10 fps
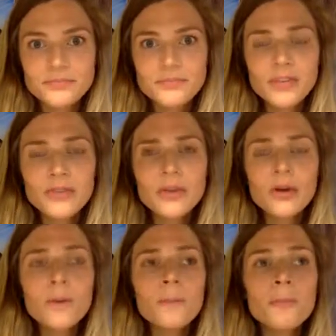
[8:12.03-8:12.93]

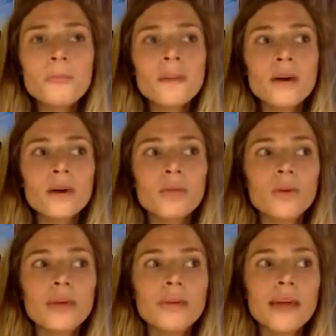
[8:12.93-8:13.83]
So when
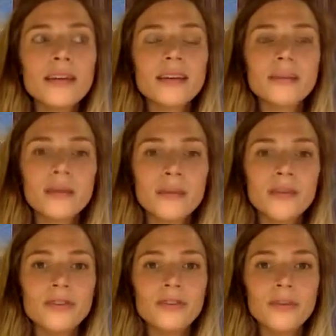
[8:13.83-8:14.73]
we make the
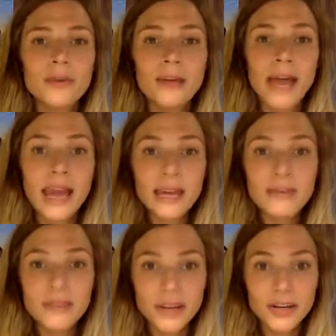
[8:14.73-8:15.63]
commitment to a
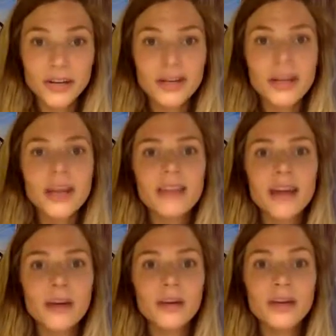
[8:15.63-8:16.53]
behavior
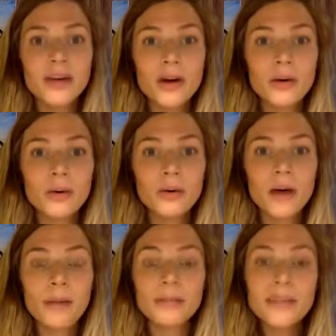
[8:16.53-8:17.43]
that we know
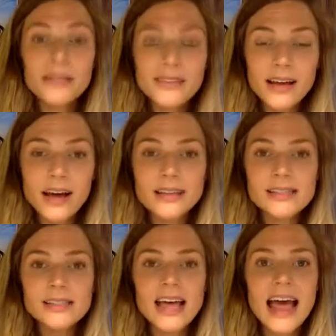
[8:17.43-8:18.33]
uplifts
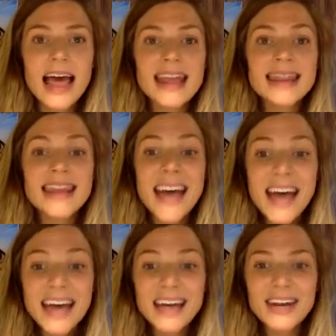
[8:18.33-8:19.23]
us,
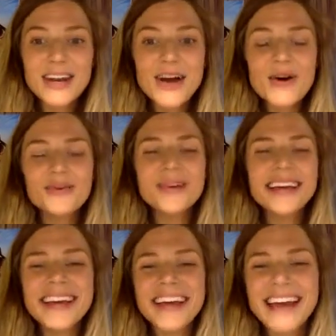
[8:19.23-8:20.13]
then we
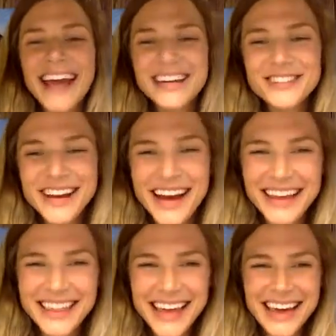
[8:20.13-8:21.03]
can, hey
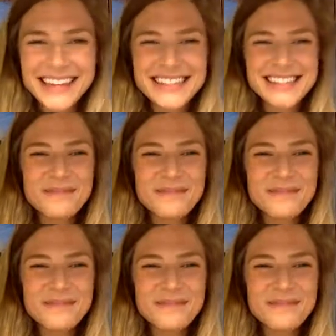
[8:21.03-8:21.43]
Trey, thanks.